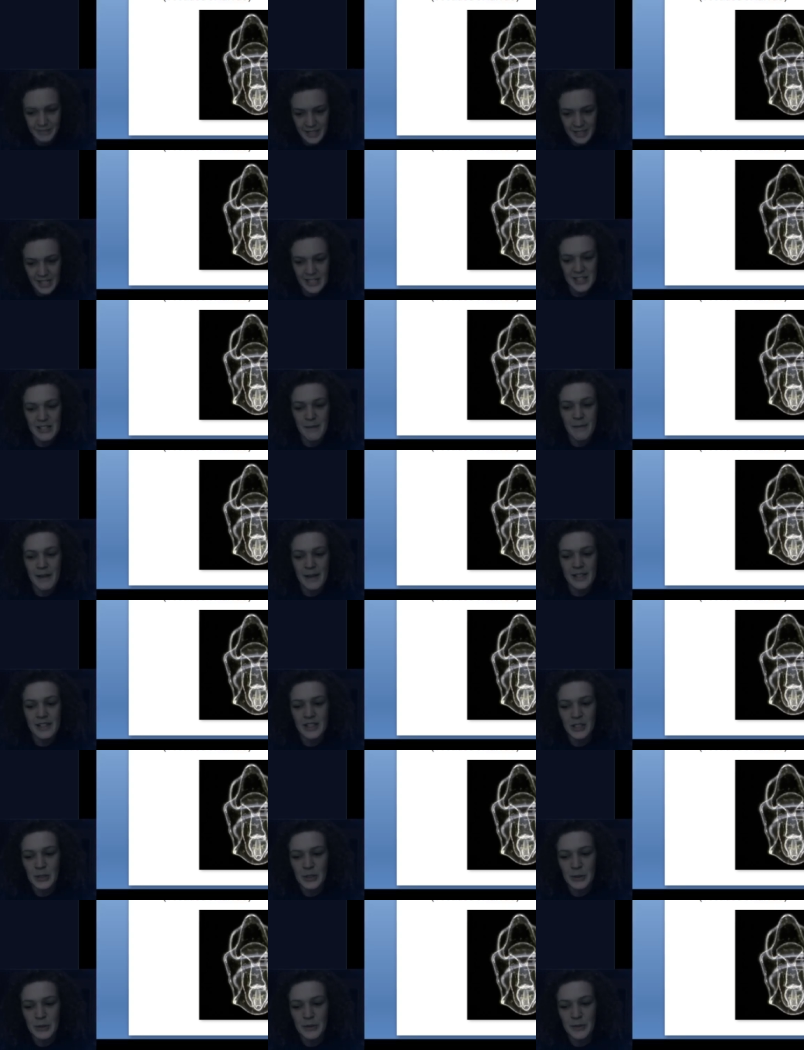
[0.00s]
That's the best
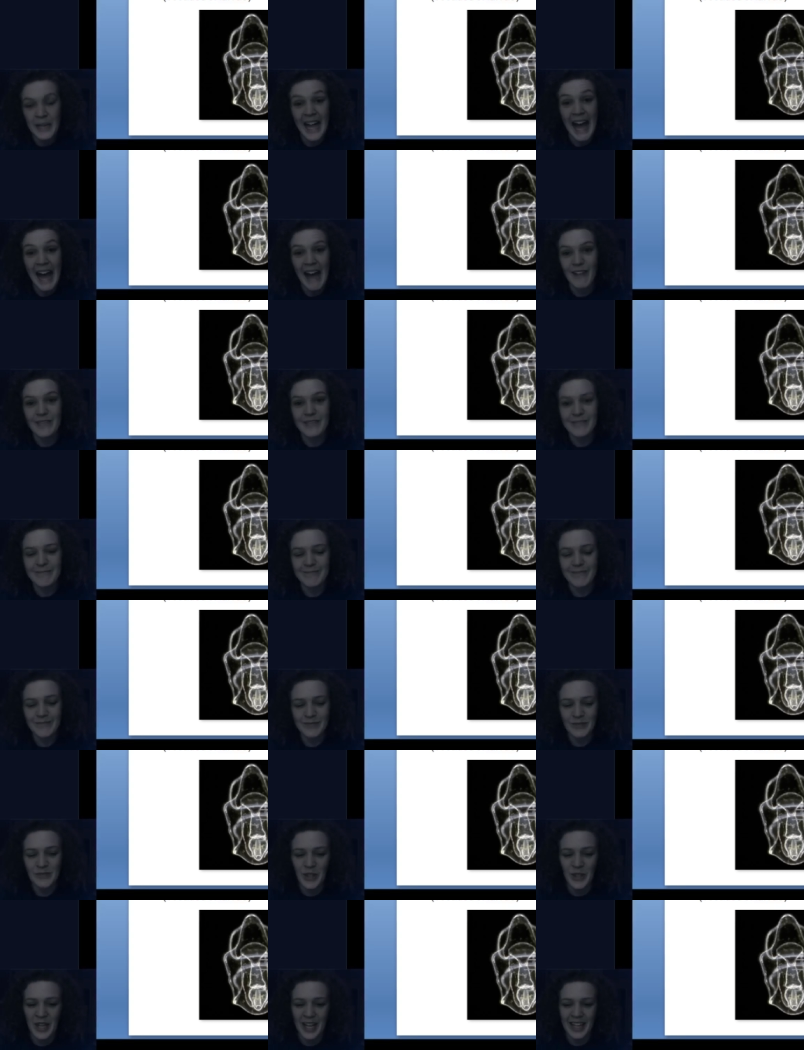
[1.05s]
clue that we have.
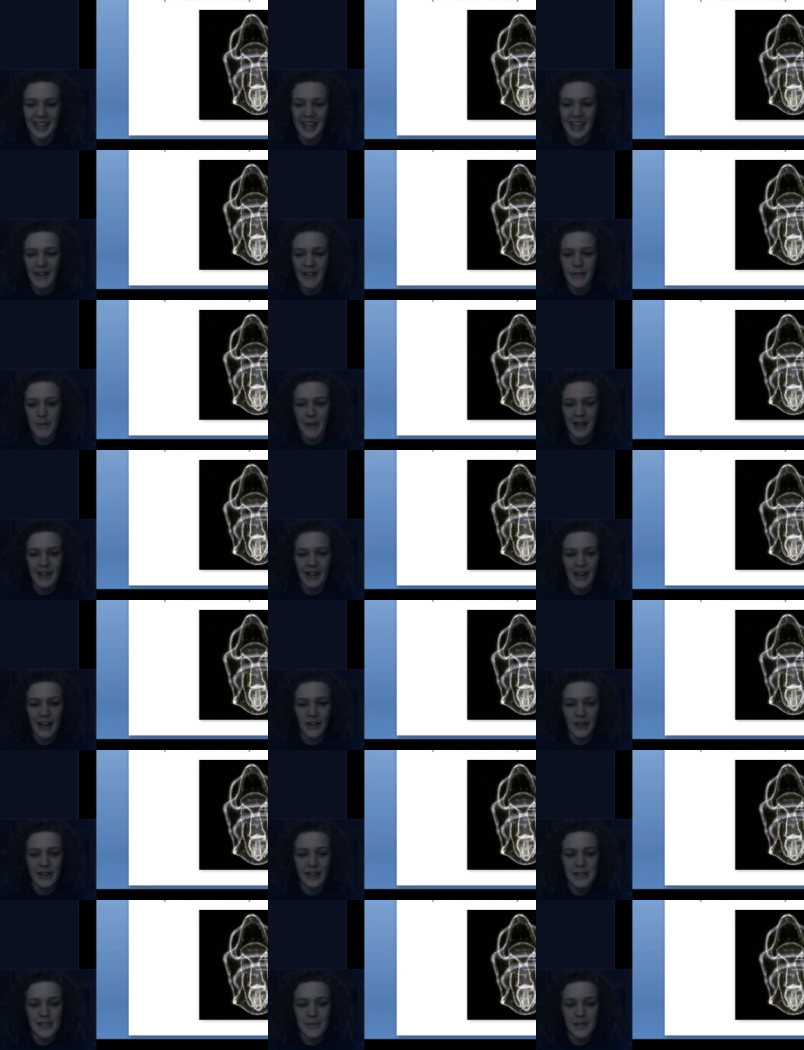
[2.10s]
Okay, they have a
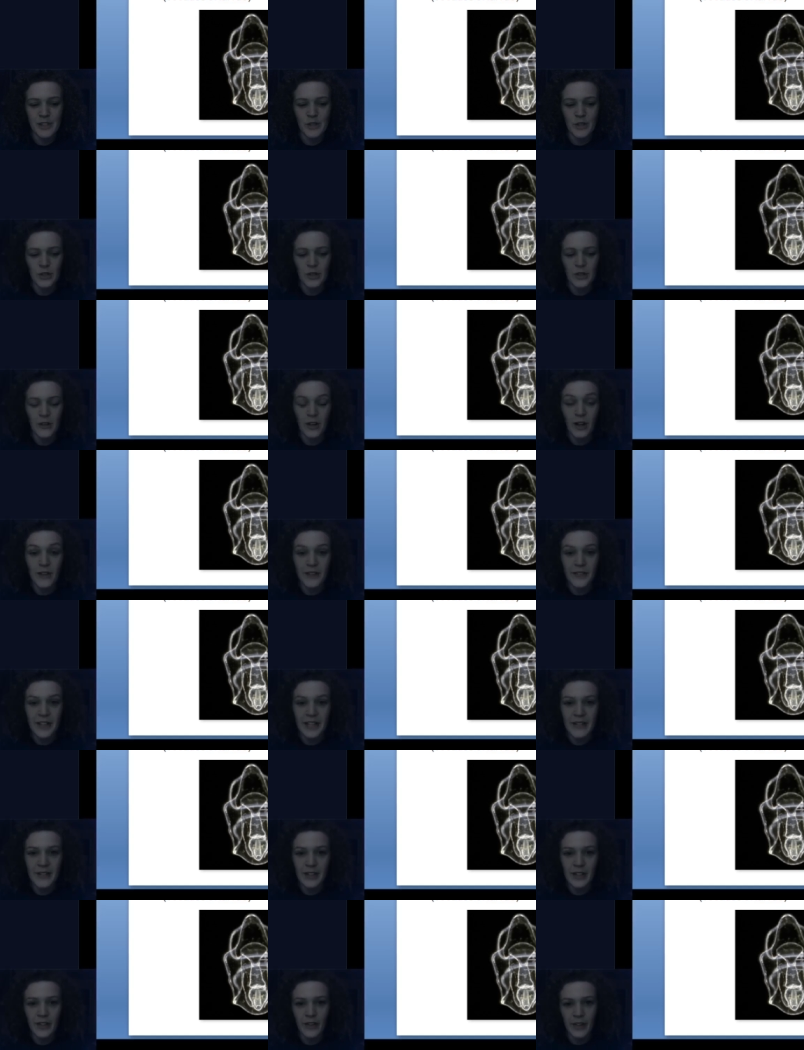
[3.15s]
bilaterally symmetrical larva,
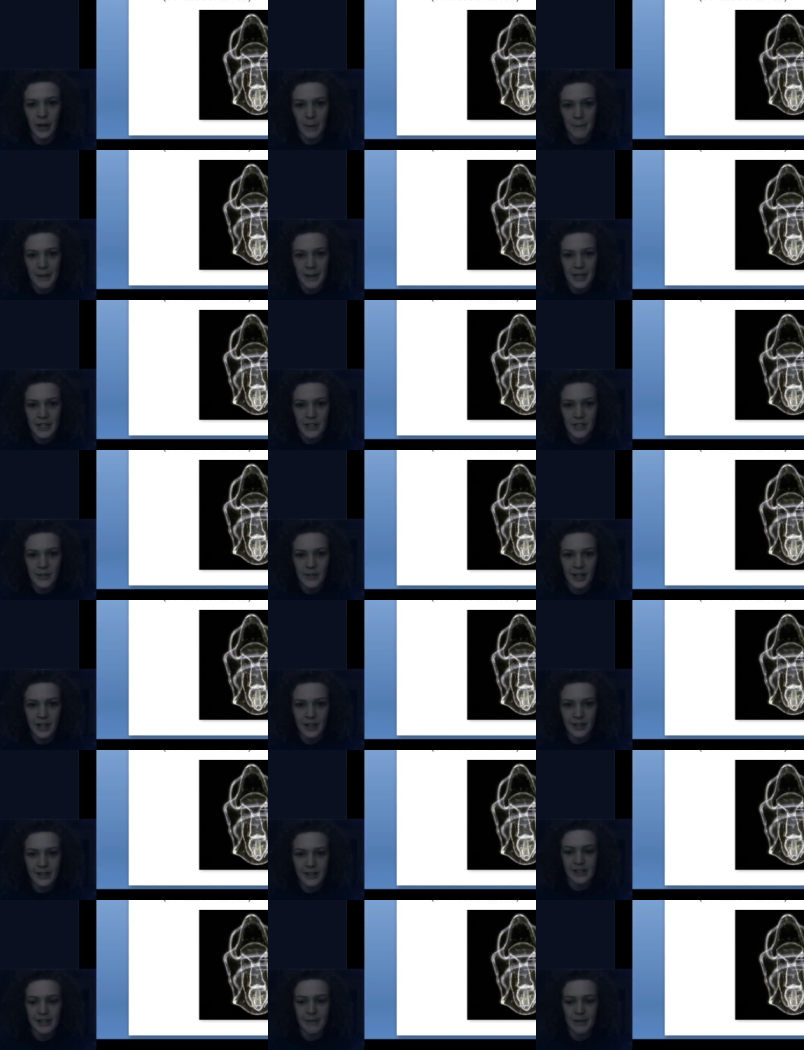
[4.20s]
even though they are
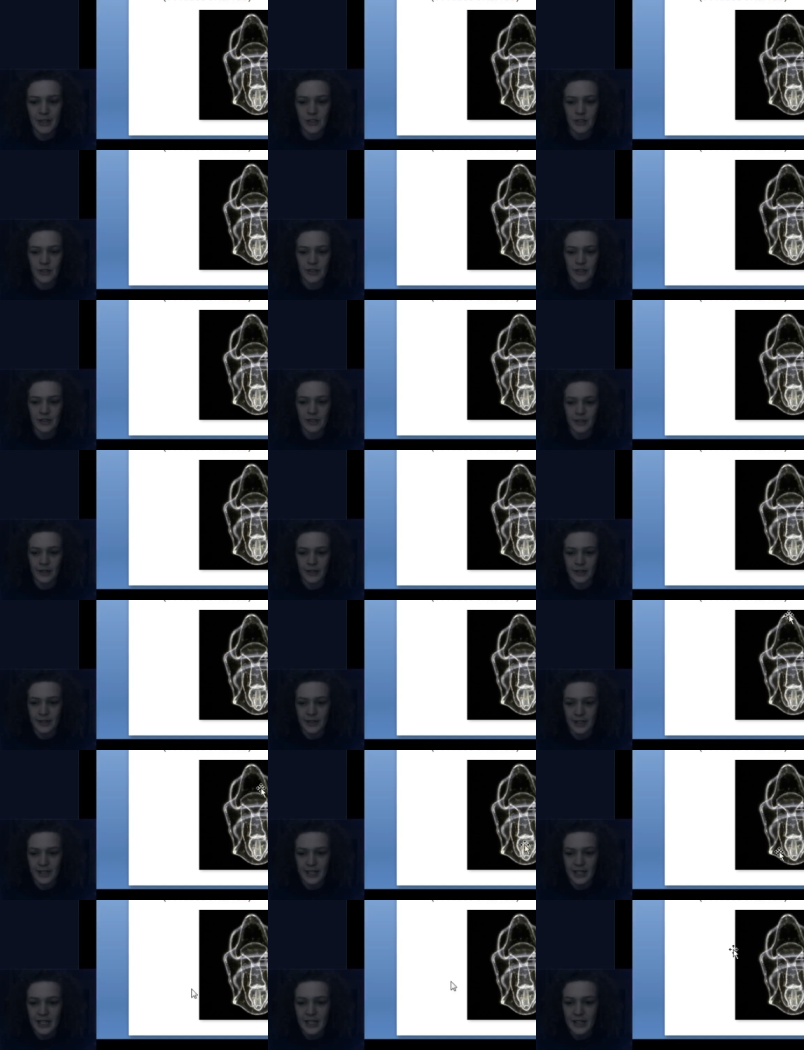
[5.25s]
pentaradially symmetrical as
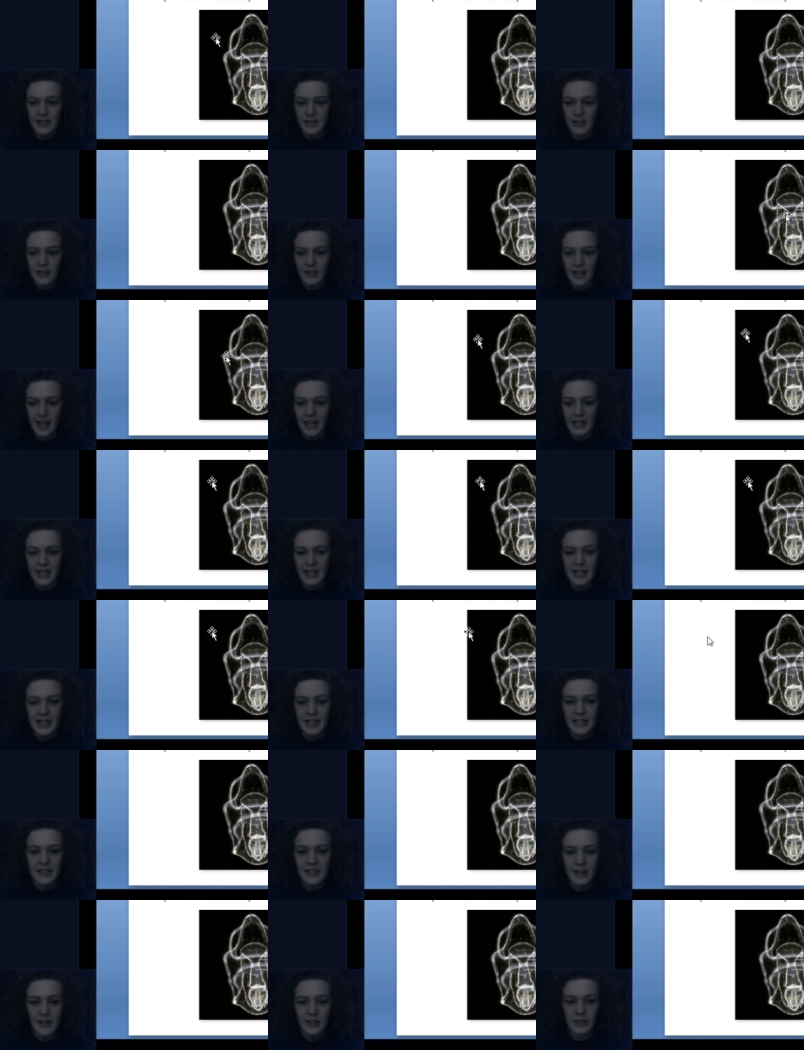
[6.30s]
adults. So that
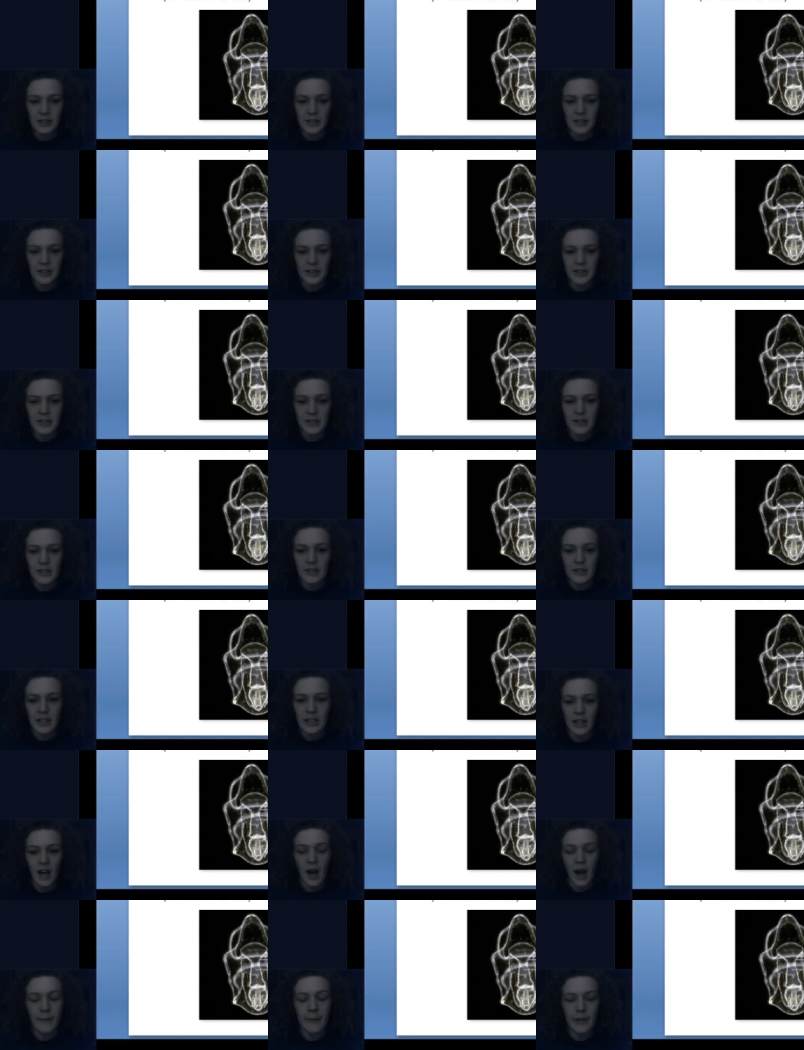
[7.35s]
is our clue into the
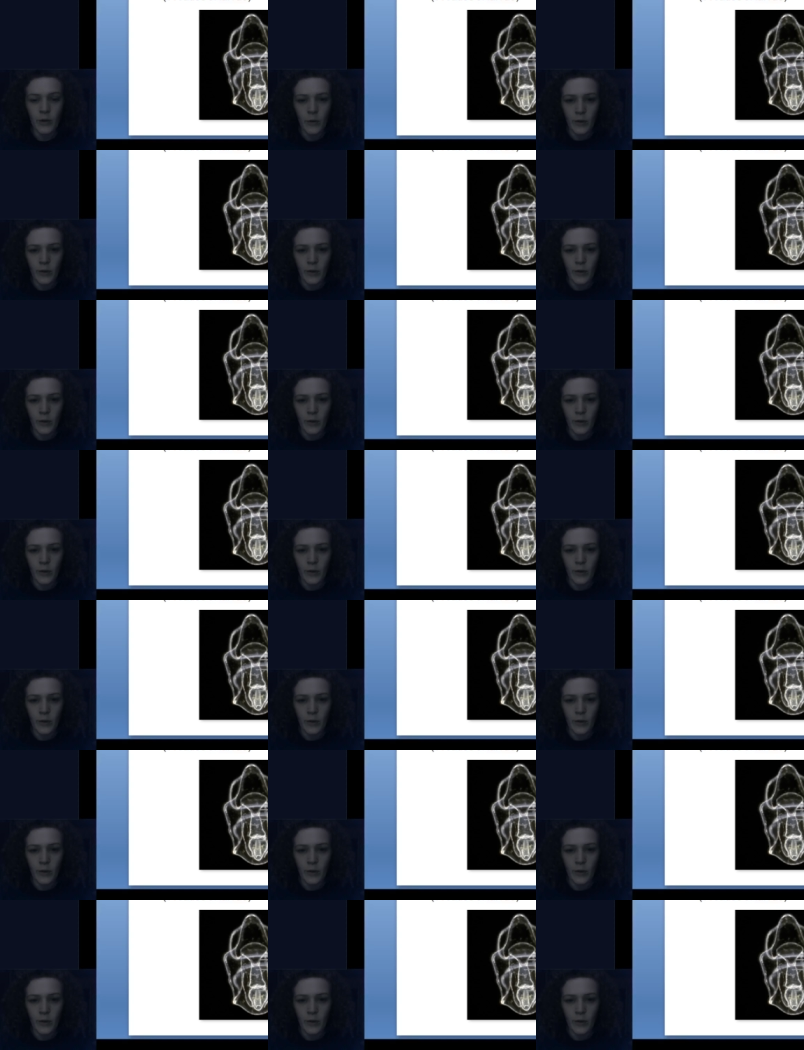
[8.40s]
common